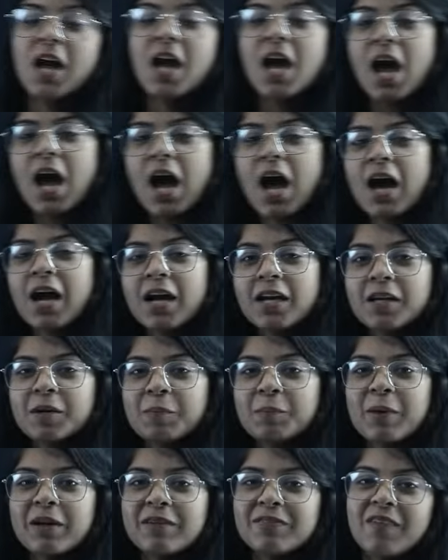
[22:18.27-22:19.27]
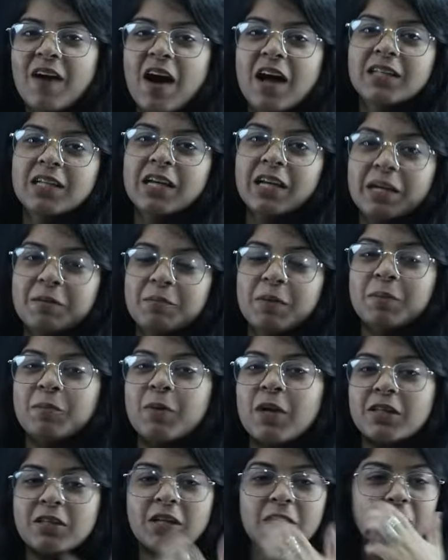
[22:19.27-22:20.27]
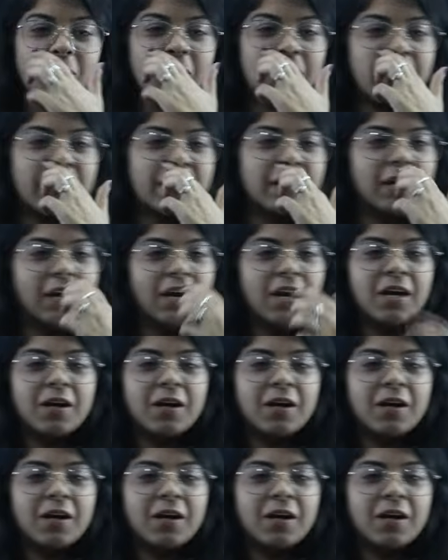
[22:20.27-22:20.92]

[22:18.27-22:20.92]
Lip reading: and my father and my brother were like,